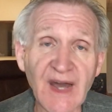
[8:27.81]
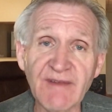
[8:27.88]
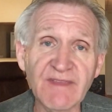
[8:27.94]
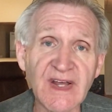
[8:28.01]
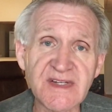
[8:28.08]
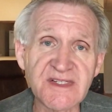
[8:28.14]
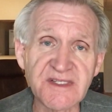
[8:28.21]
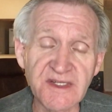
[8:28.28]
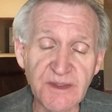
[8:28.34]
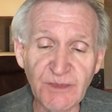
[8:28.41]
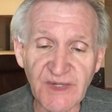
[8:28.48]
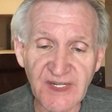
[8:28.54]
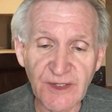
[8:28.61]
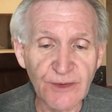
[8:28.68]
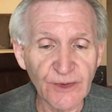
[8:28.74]
I've not
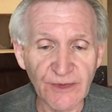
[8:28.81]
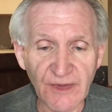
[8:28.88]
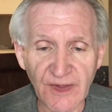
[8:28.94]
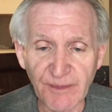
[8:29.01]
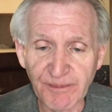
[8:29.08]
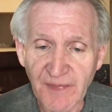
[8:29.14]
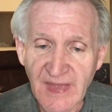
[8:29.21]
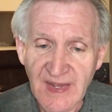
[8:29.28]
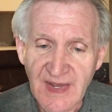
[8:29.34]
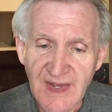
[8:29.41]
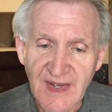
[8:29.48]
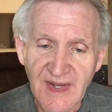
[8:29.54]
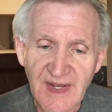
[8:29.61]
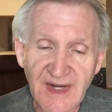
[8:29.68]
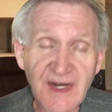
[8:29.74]
seen either of them.
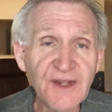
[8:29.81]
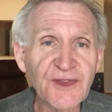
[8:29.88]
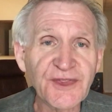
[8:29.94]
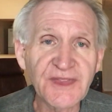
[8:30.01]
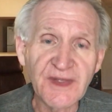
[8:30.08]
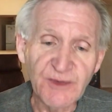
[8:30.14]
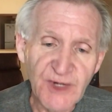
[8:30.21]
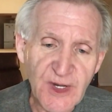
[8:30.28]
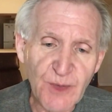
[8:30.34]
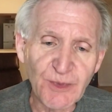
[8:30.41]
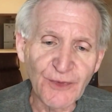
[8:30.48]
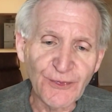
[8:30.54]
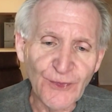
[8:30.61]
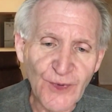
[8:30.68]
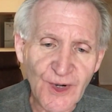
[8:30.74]
And in the year
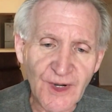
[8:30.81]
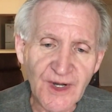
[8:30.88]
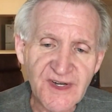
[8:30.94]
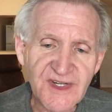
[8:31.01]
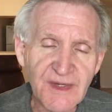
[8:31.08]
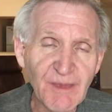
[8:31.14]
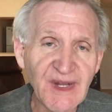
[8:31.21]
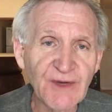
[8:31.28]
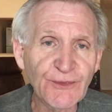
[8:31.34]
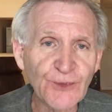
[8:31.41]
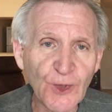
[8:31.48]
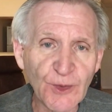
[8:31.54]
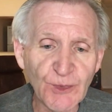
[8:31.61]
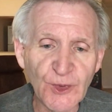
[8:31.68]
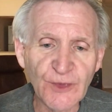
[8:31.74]
before, she made
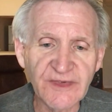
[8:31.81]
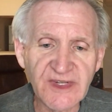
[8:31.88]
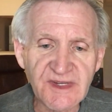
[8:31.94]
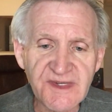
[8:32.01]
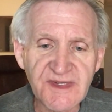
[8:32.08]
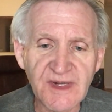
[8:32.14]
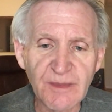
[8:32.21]
four movies.